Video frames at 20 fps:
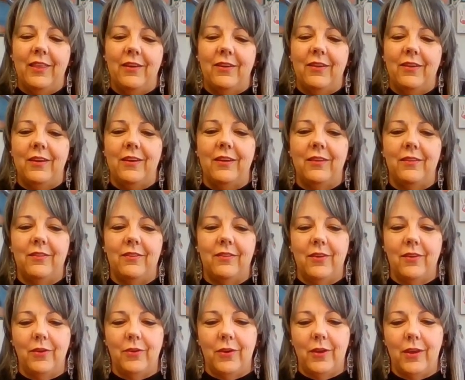there it
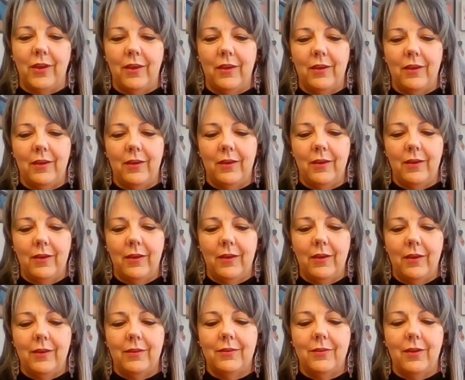is. Okay.
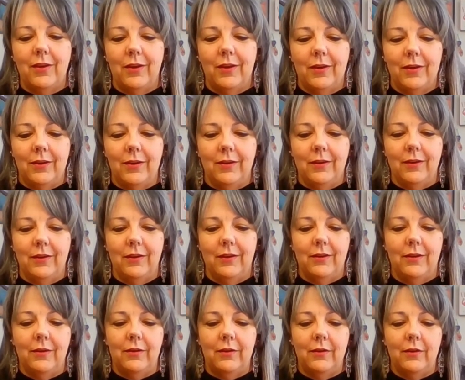
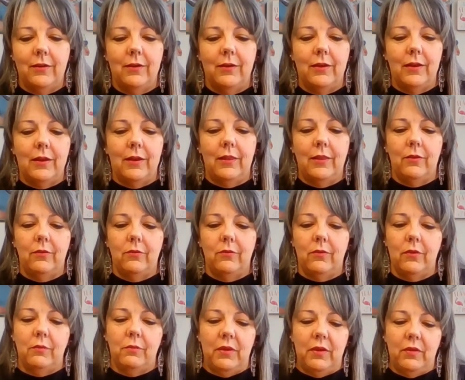Ta-da! Uh, and
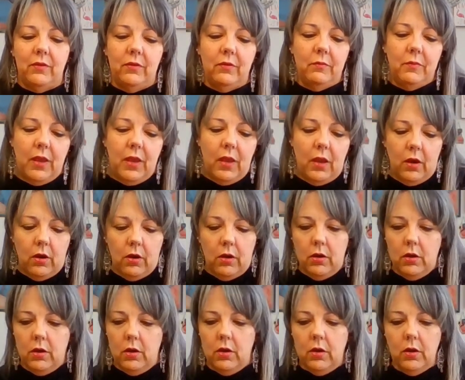there's a piece of my
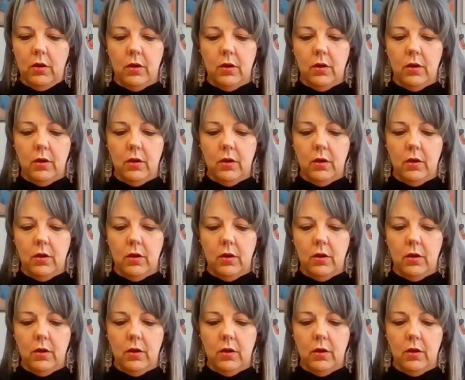hair.